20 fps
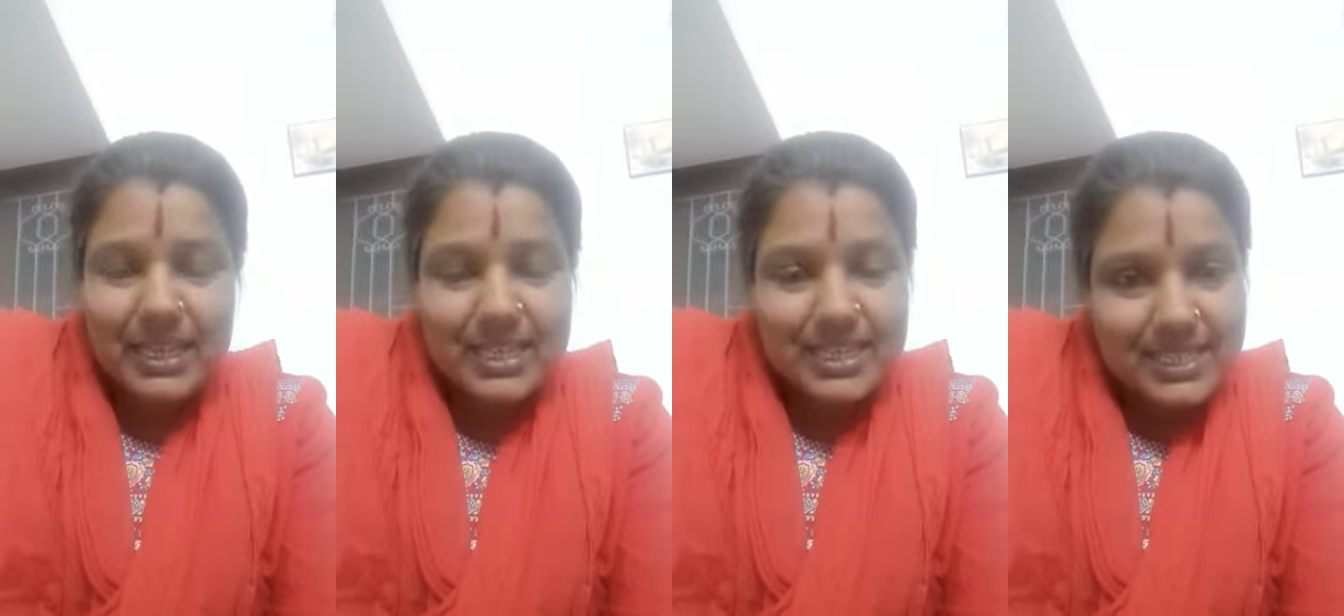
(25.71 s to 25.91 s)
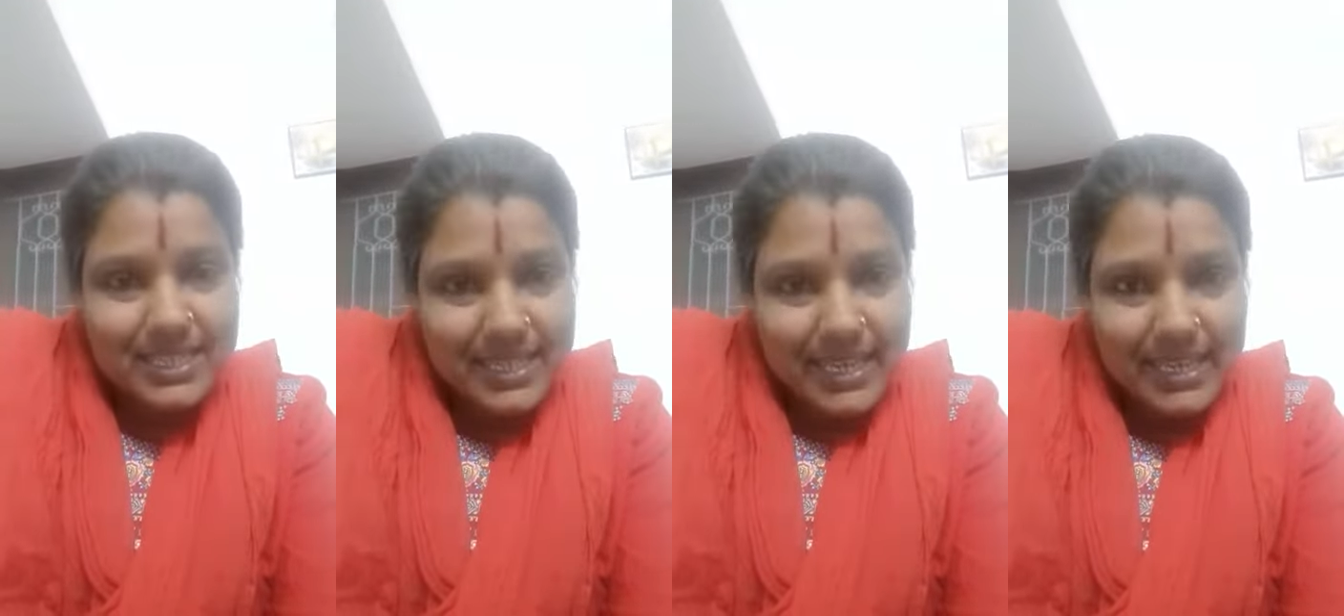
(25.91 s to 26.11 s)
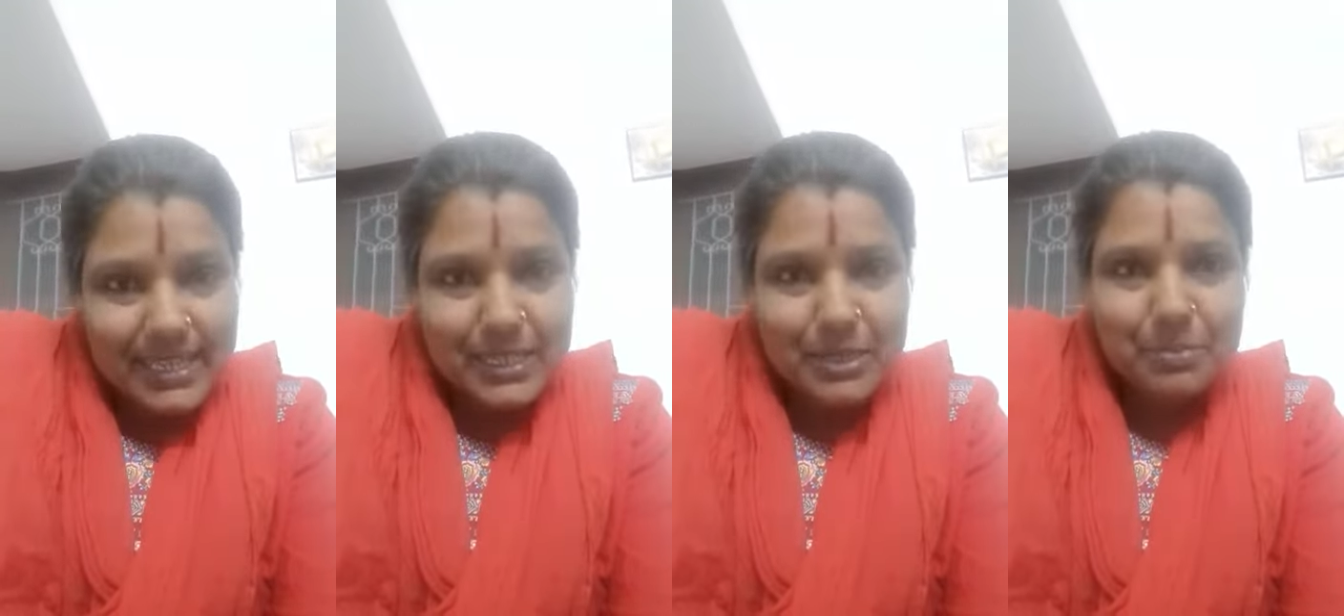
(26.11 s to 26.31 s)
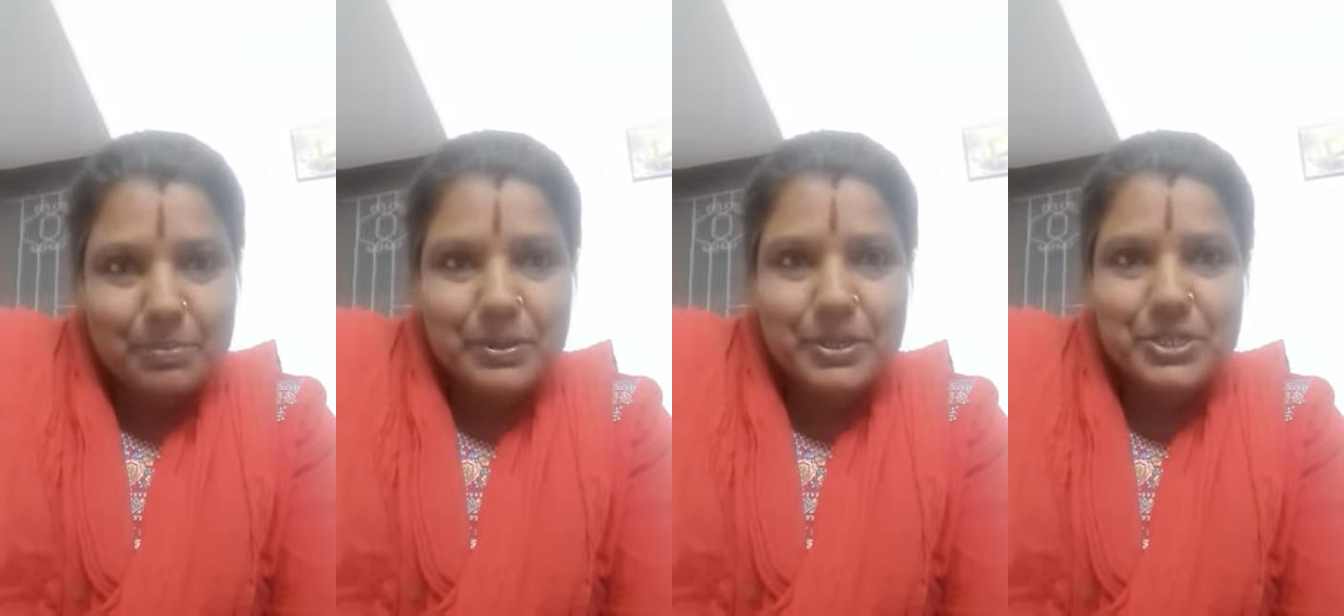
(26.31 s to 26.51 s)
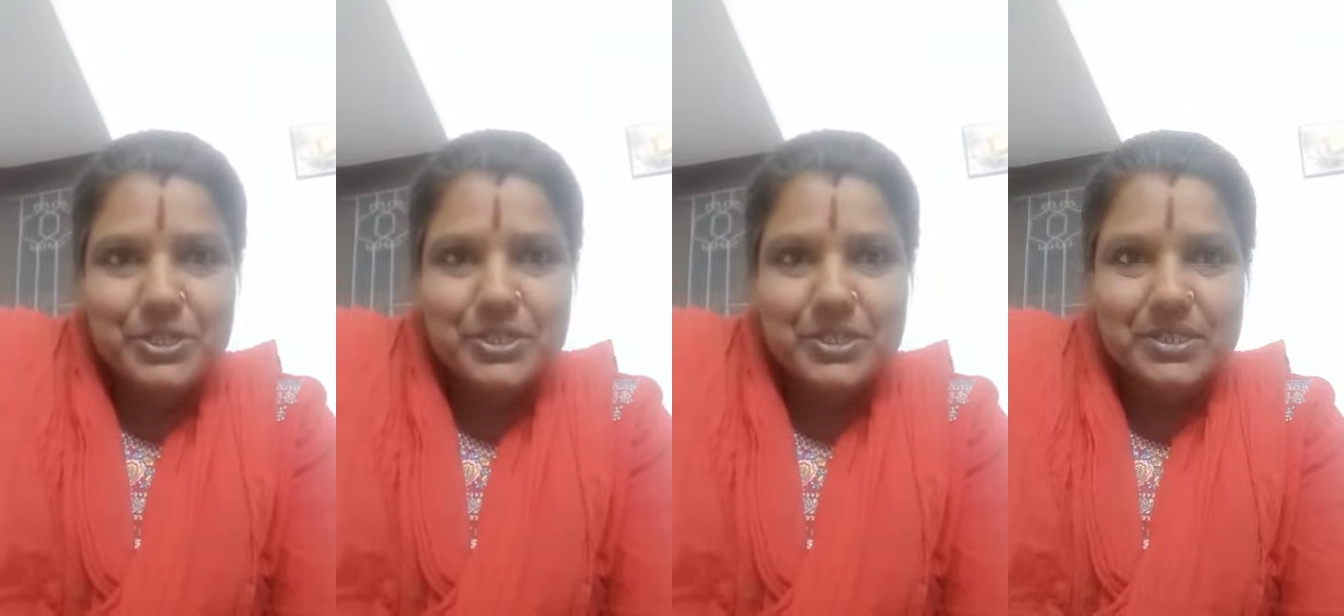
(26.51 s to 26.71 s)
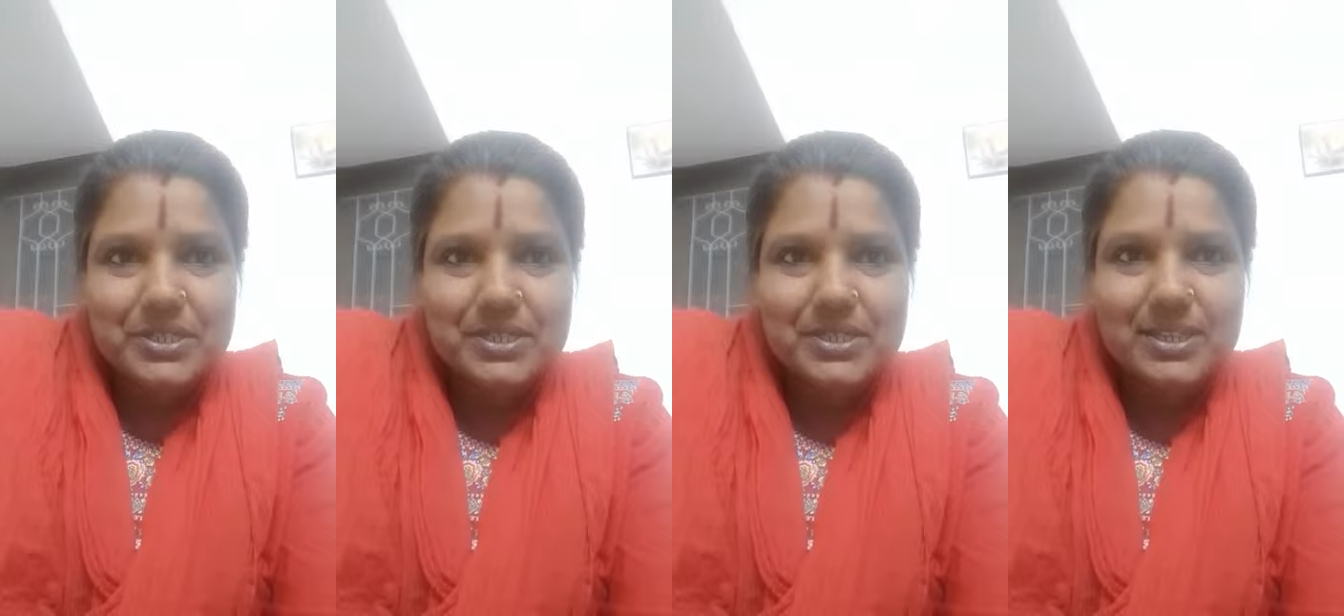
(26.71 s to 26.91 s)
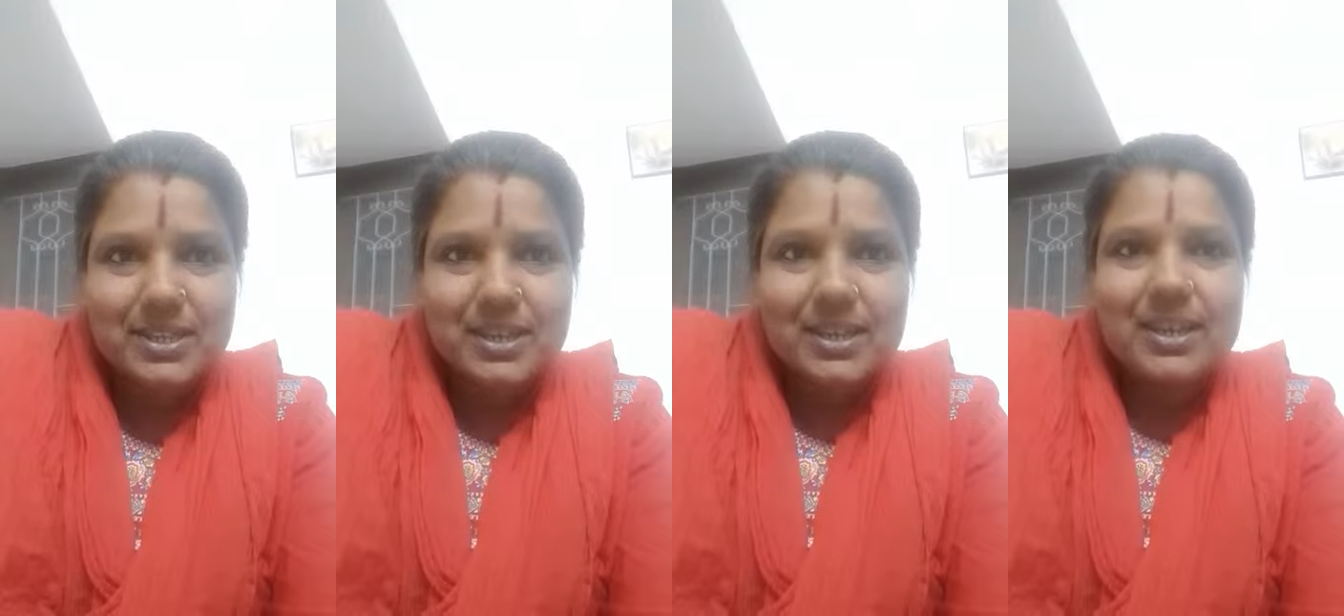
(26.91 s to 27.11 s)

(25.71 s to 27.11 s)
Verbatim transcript: inside the patient